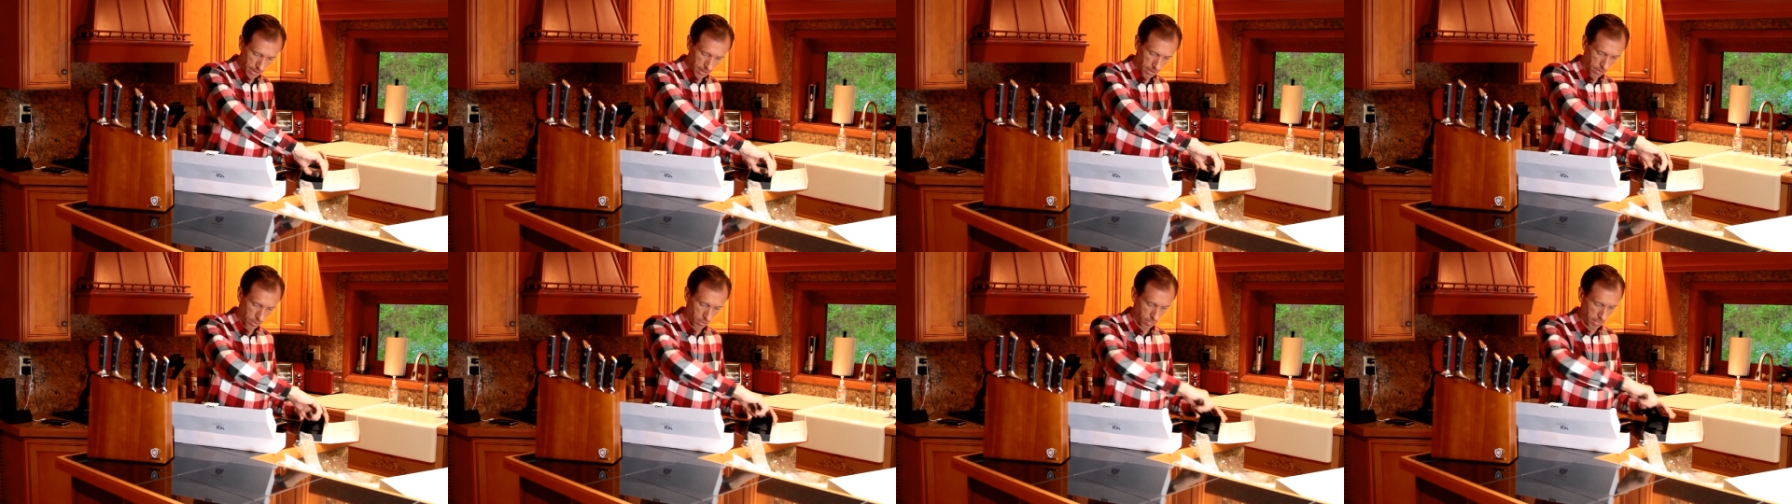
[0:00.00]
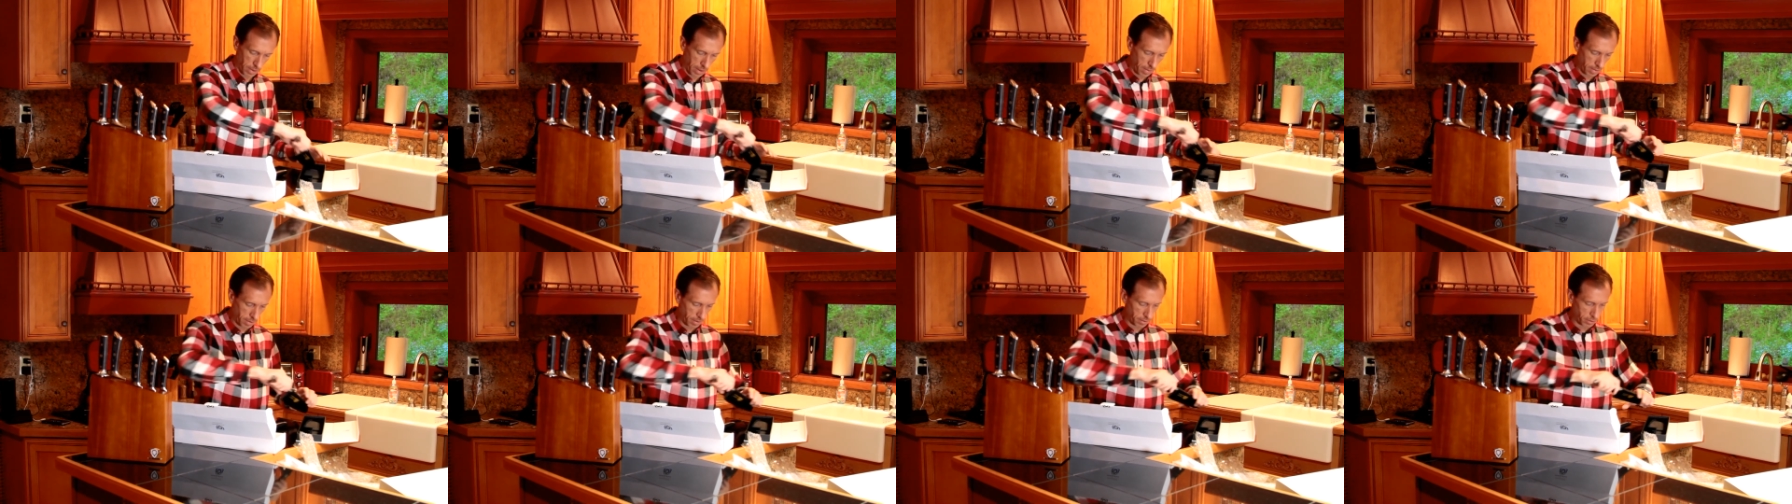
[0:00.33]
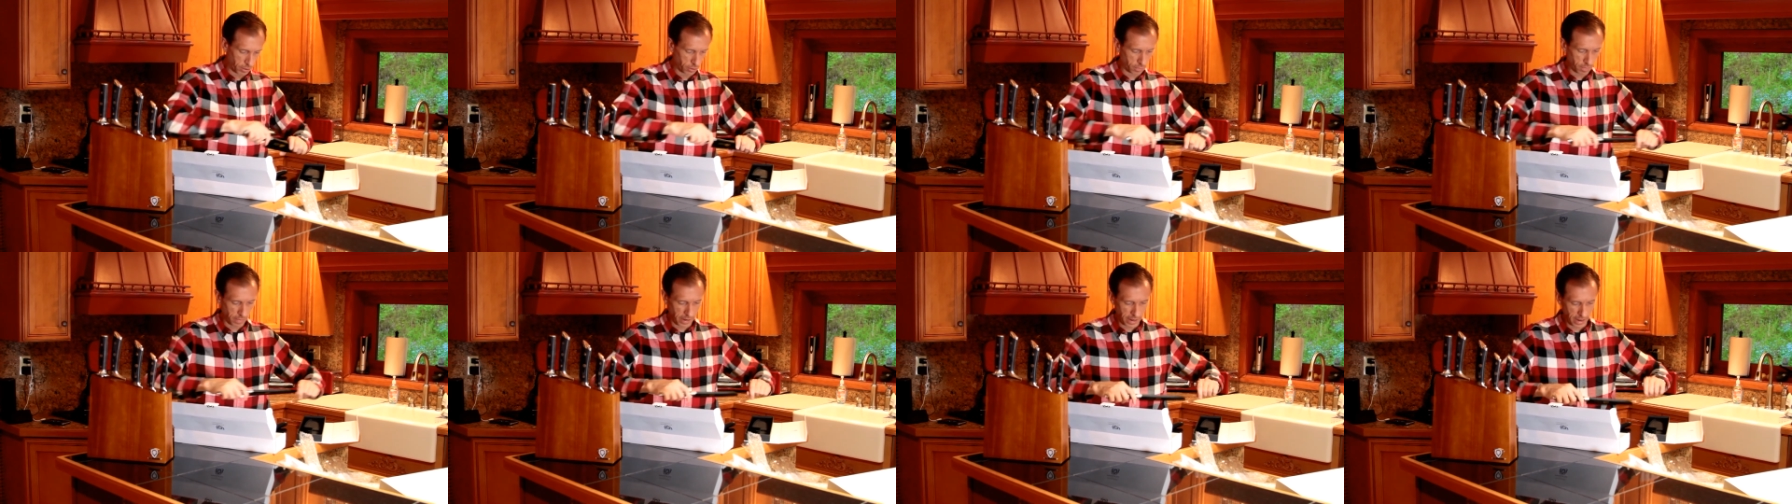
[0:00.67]
Or maybe
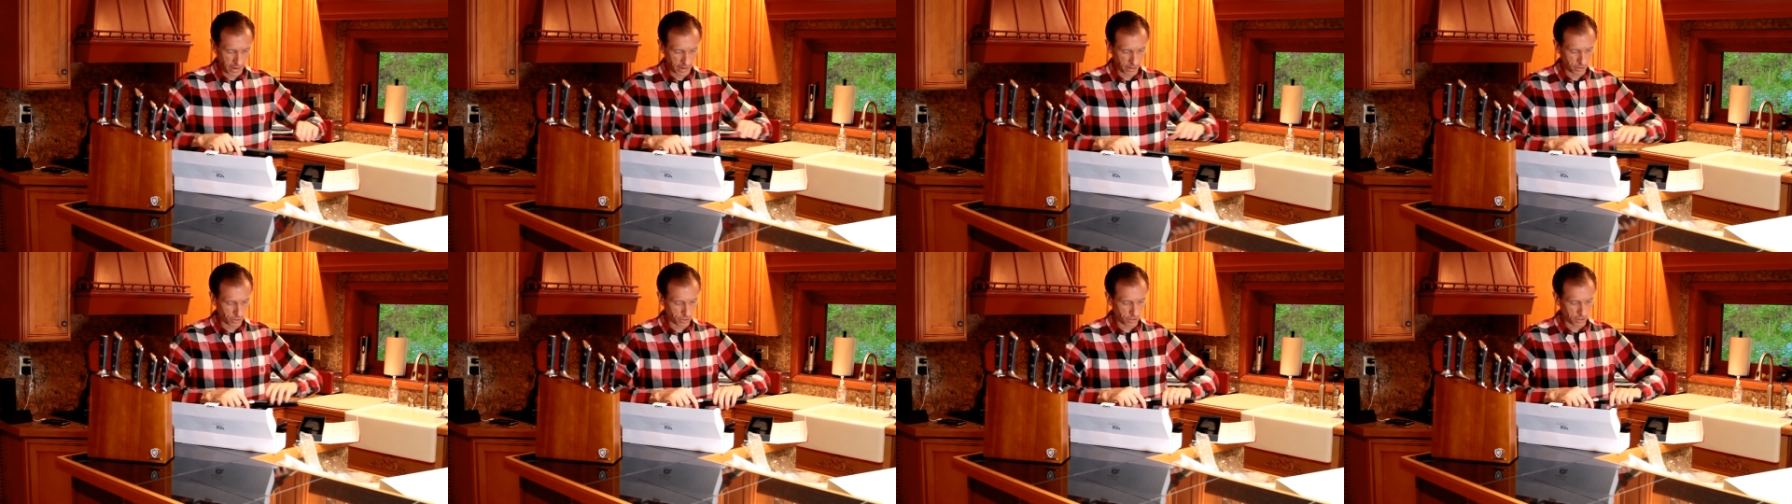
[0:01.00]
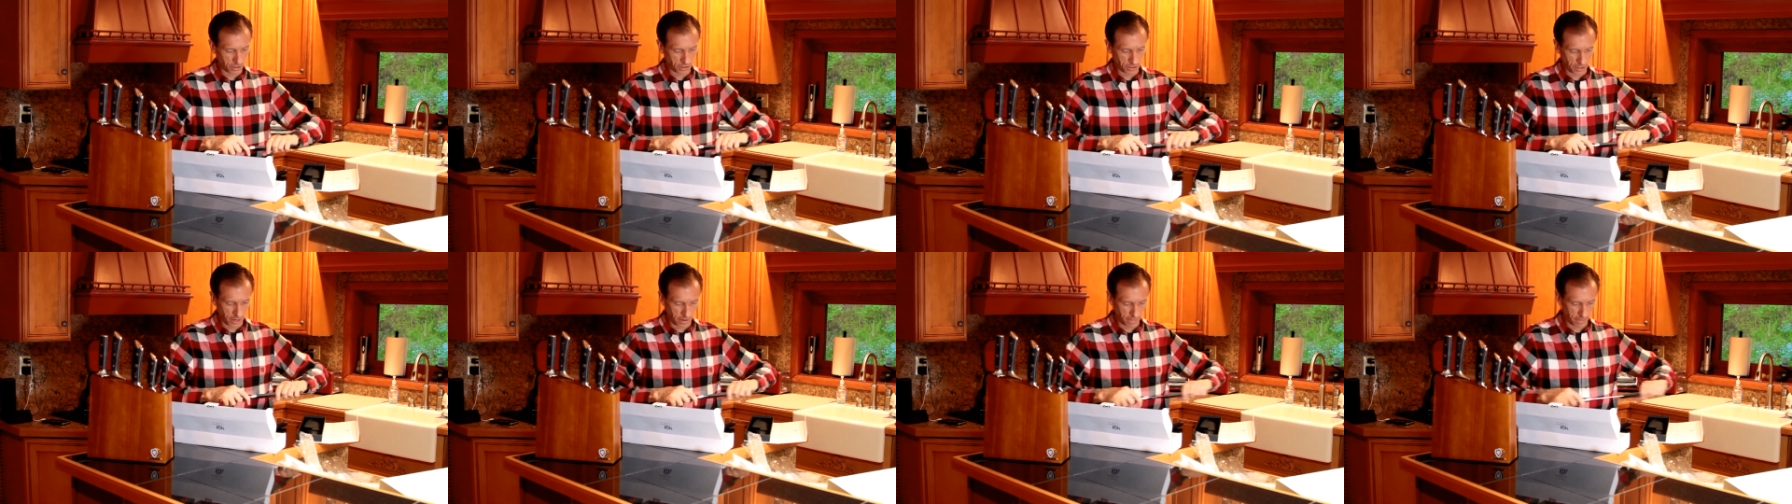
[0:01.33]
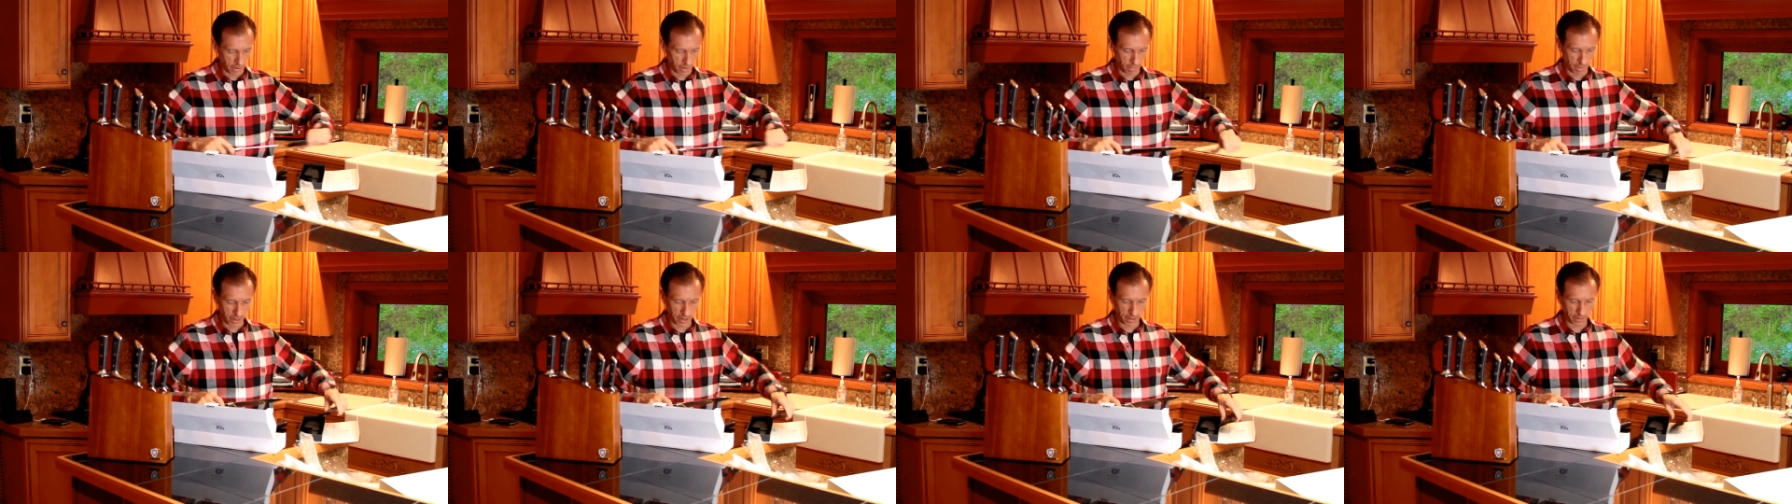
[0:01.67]
just my eyes are
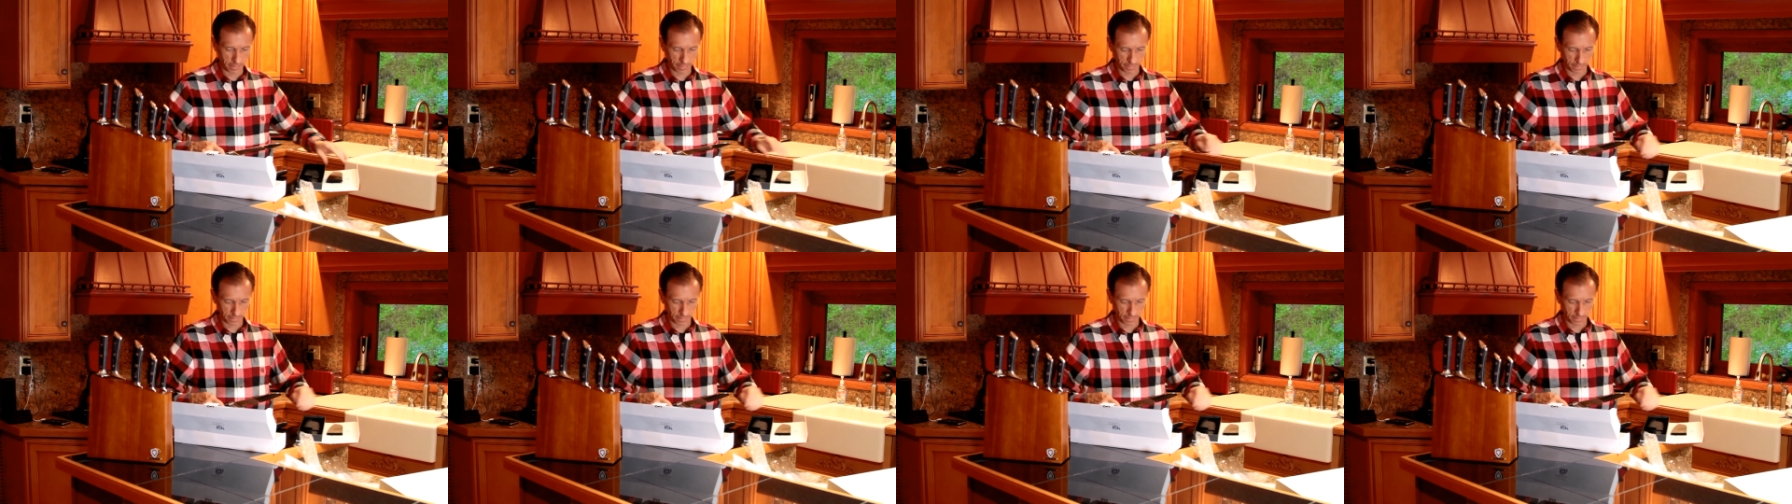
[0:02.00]
deceiving me.